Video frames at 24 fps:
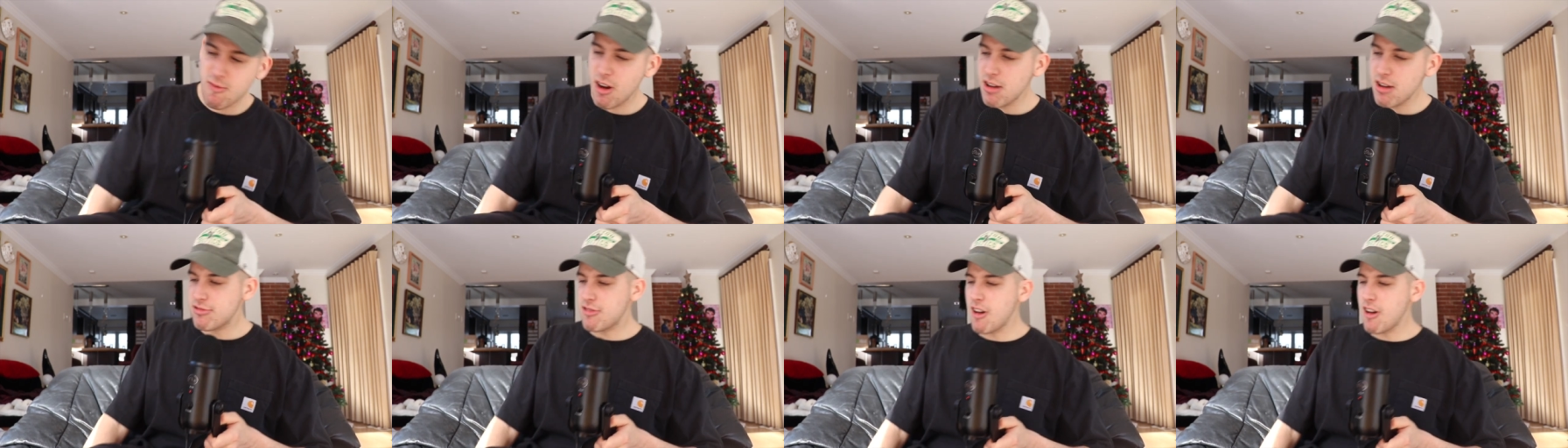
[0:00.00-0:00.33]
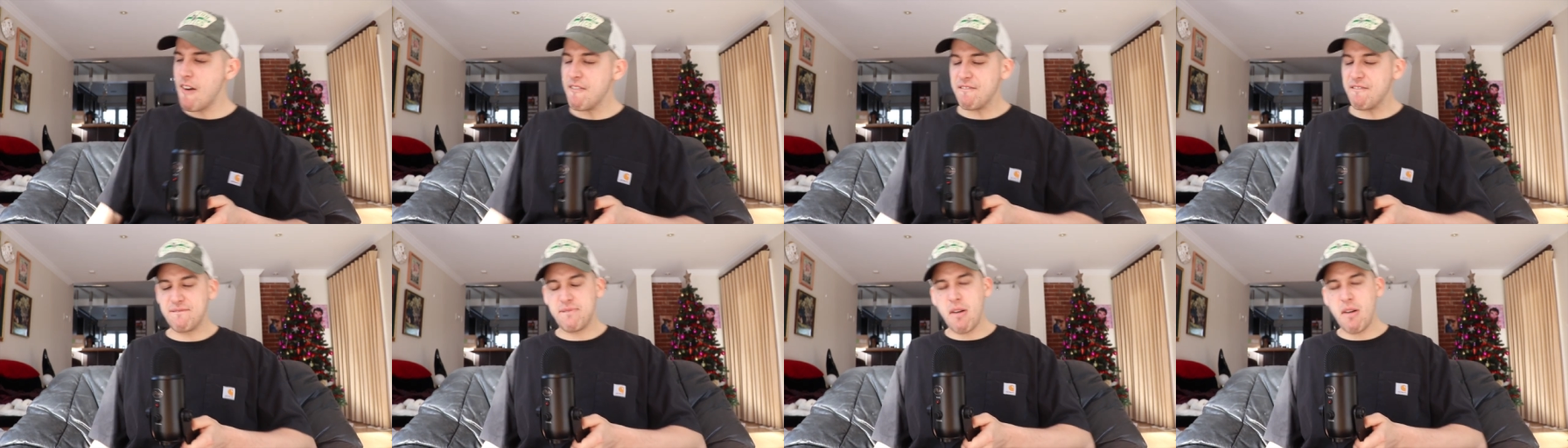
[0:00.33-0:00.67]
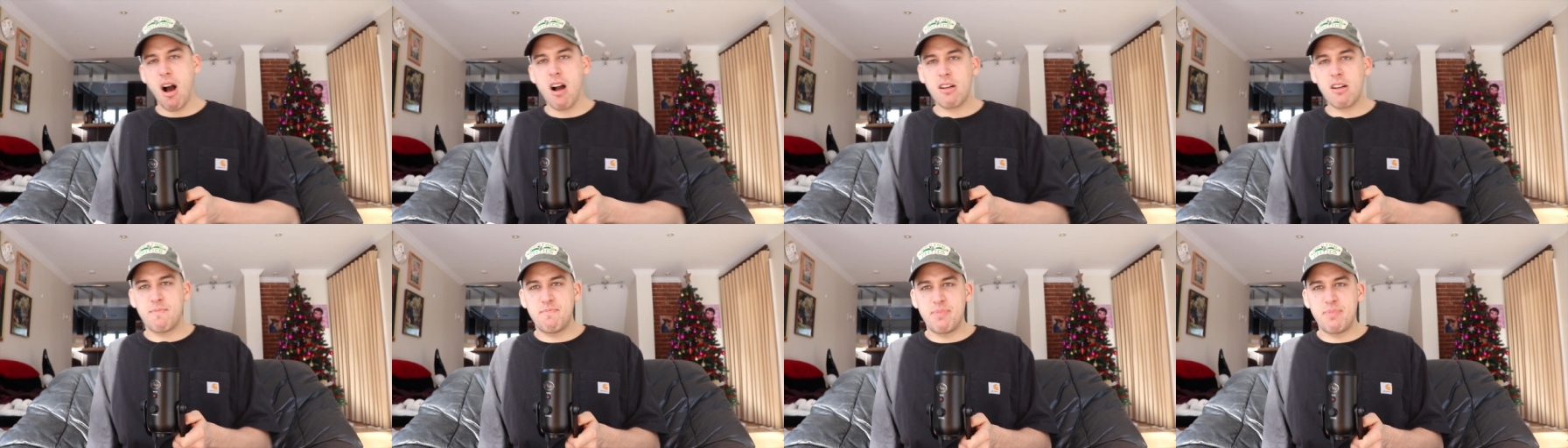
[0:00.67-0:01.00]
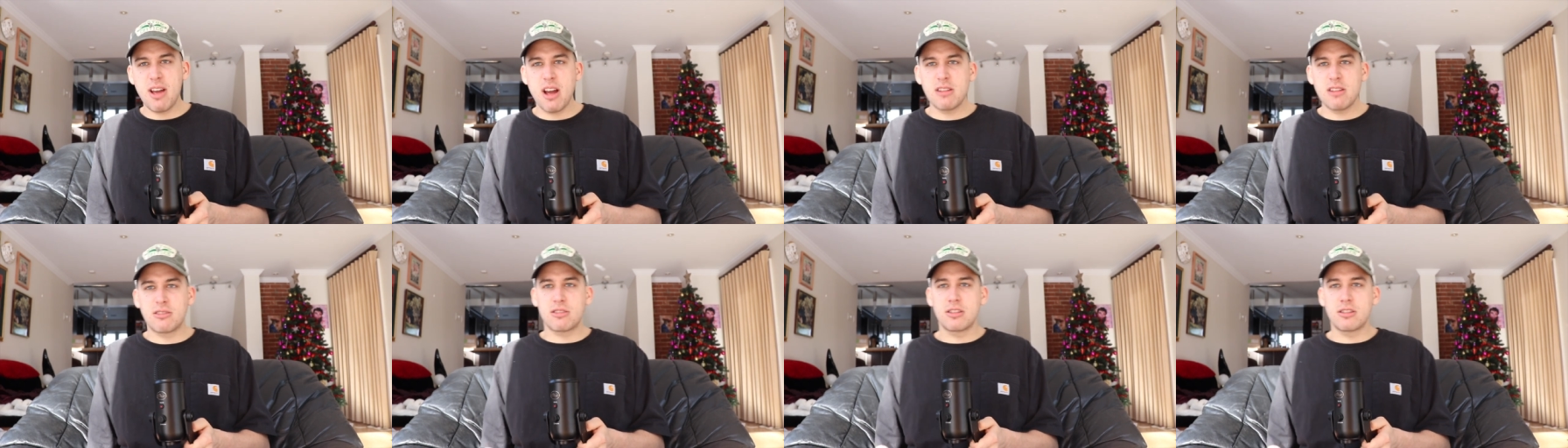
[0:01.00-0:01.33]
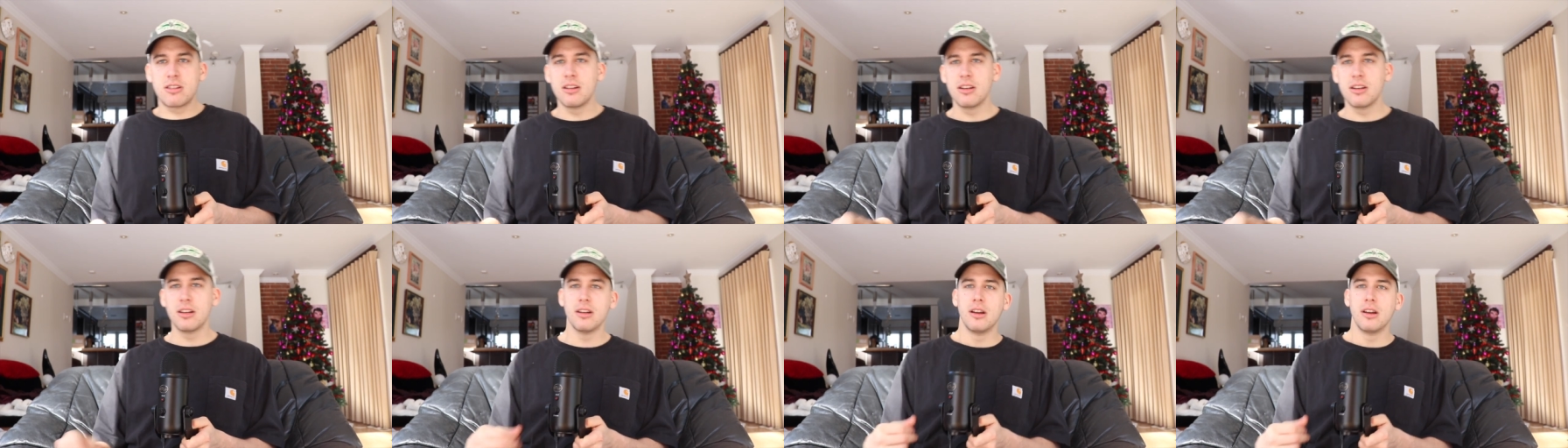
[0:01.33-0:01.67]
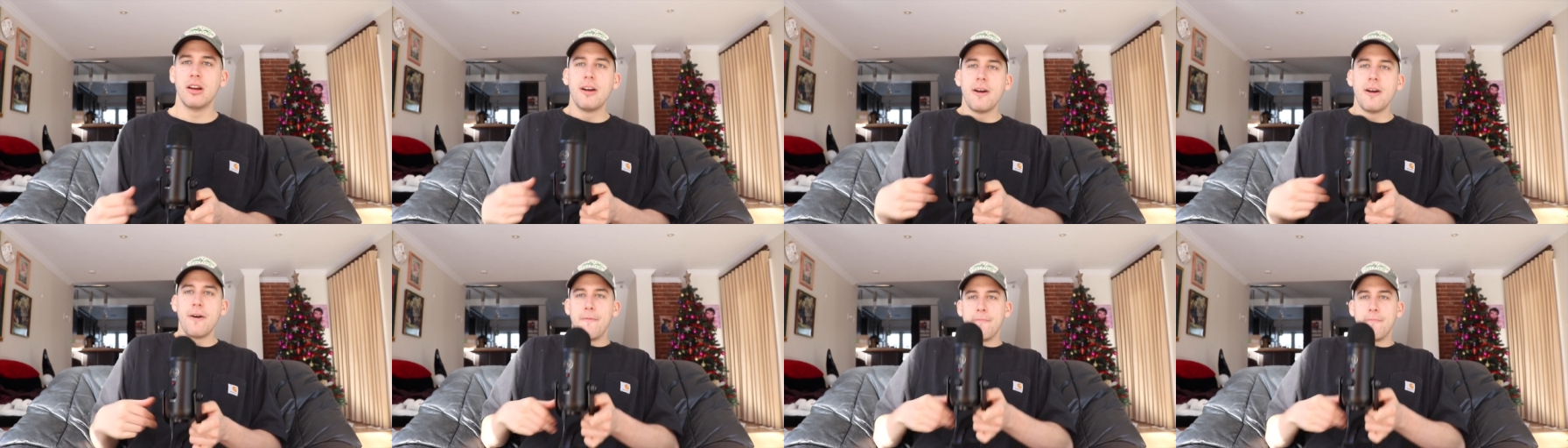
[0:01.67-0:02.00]
What the fuck, bitch?
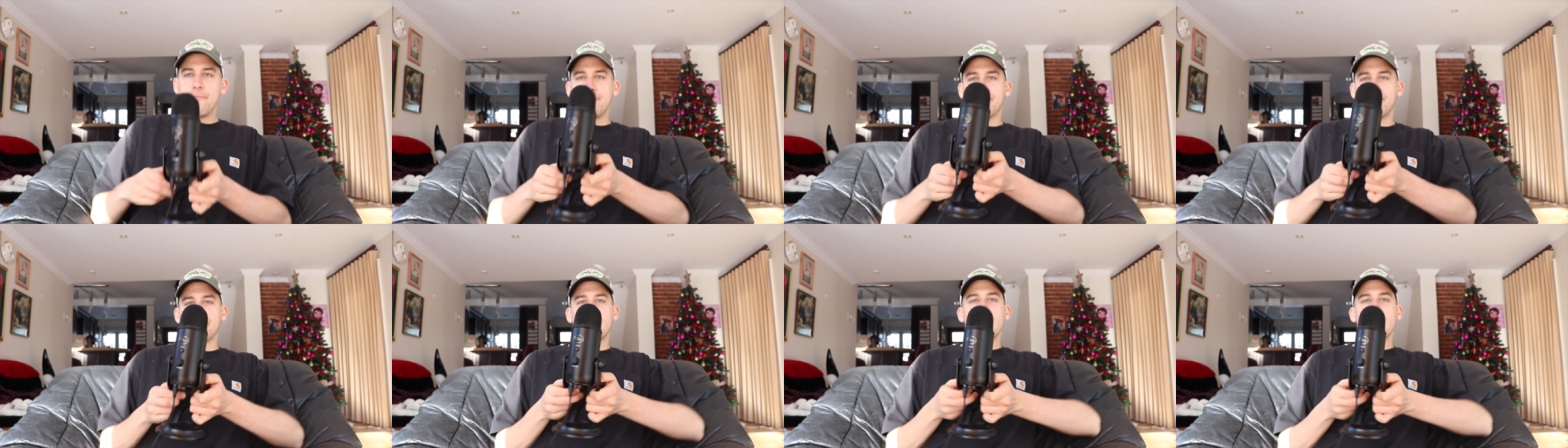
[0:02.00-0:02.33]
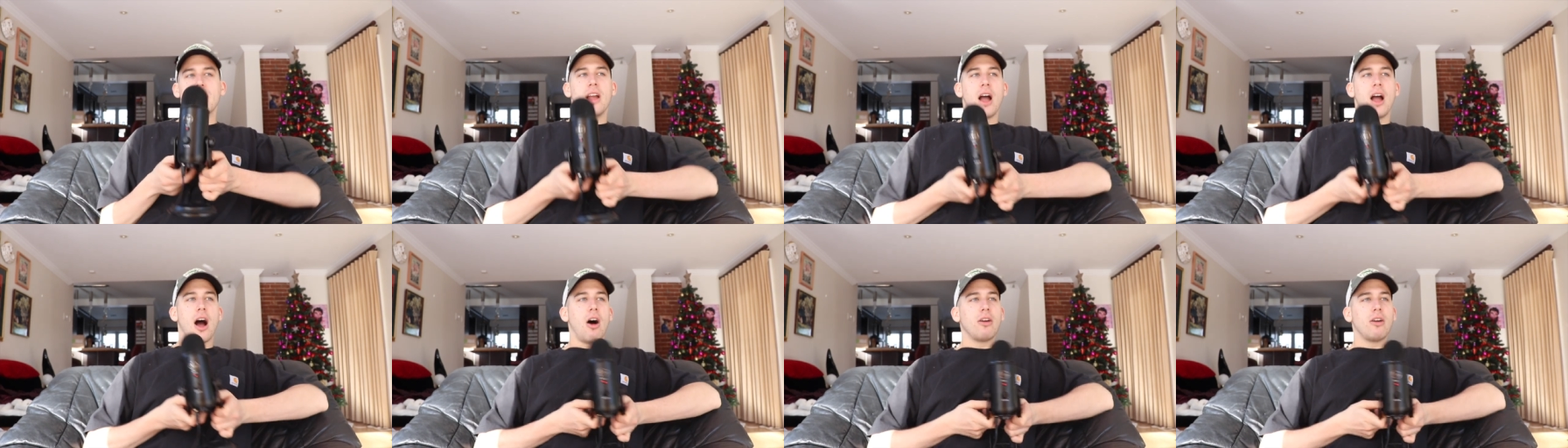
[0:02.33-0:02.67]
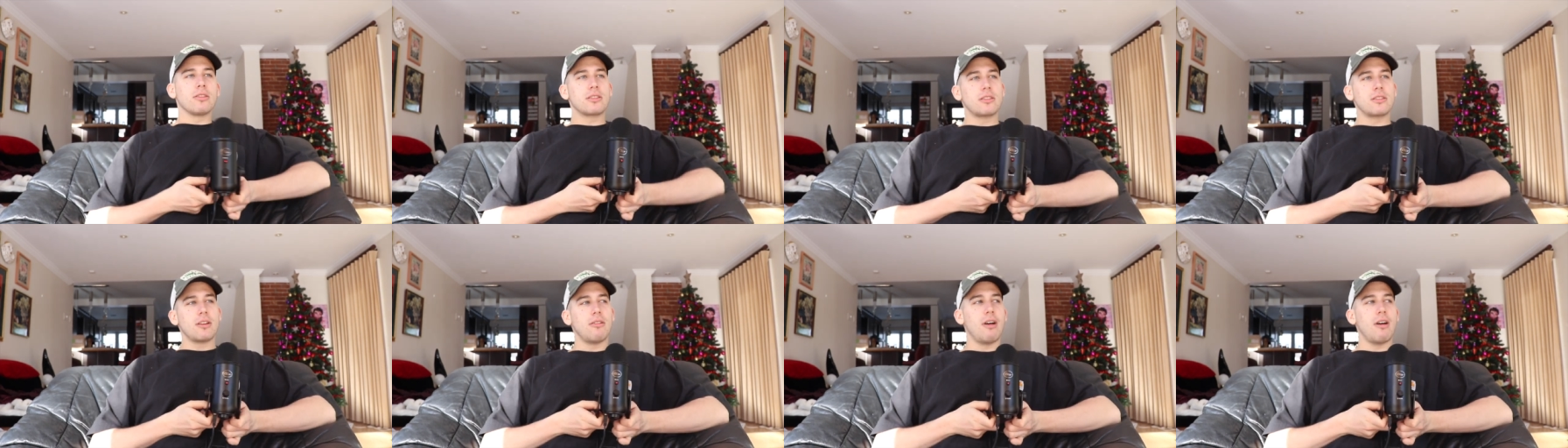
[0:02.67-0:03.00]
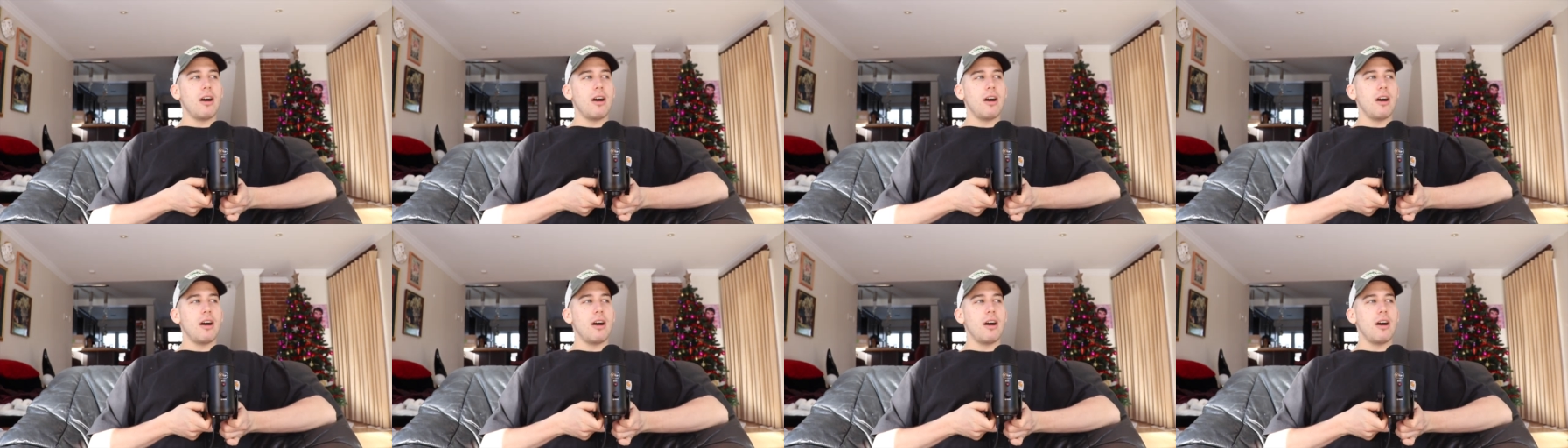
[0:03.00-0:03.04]
Also,